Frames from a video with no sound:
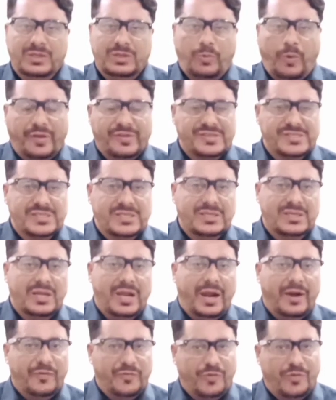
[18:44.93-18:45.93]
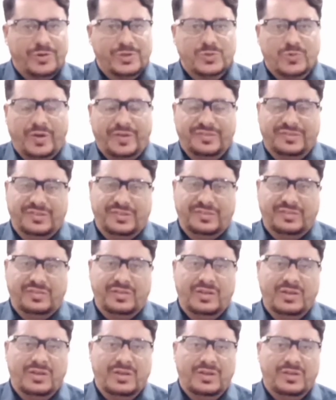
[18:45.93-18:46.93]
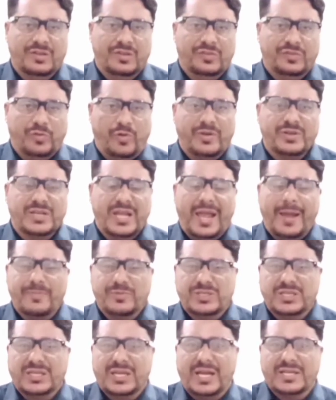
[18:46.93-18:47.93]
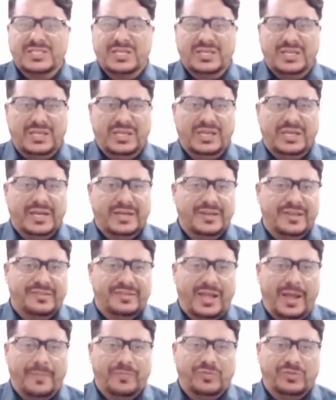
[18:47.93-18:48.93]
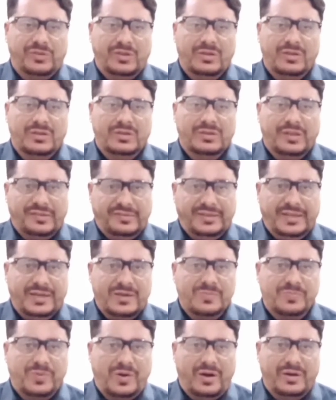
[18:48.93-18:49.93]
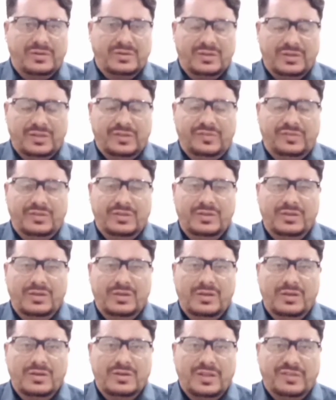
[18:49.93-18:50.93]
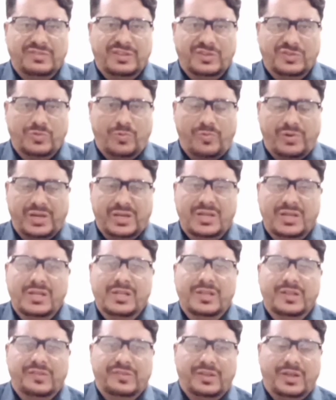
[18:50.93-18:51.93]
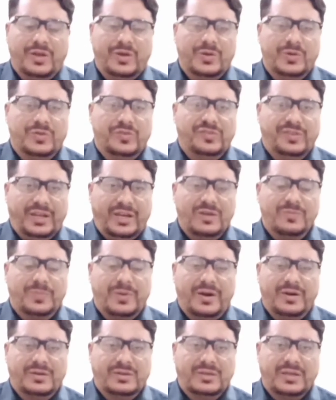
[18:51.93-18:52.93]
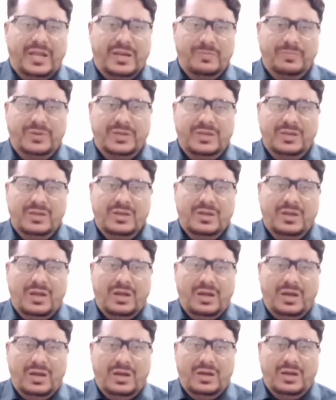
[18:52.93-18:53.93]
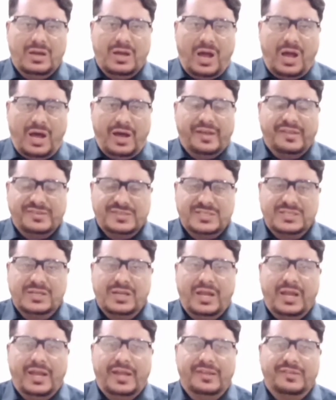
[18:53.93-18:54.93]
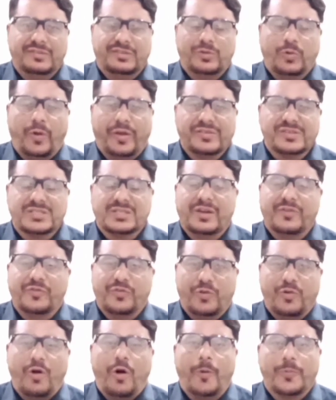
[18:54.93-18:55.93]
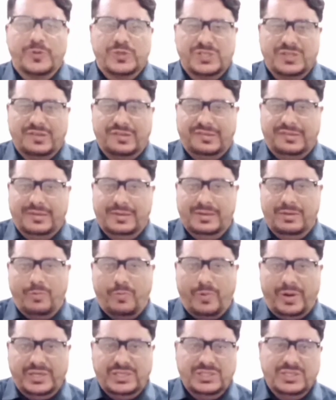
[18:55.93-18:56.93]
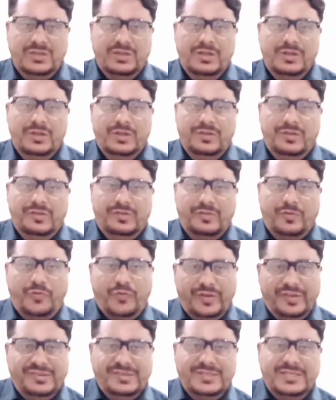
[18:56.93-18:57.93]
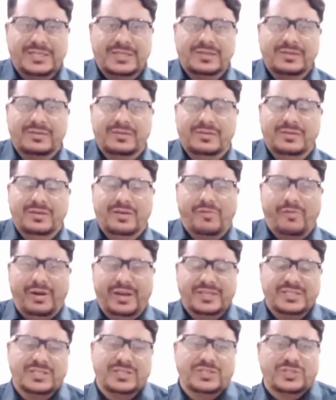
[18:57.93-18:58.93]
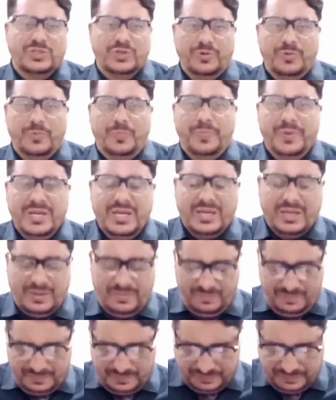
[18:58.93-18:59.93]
question and 4 choices. So in MdCAT and Ecat exams, the second part is necessary. So second part can be asked as question and 4 options, right? So first related should be,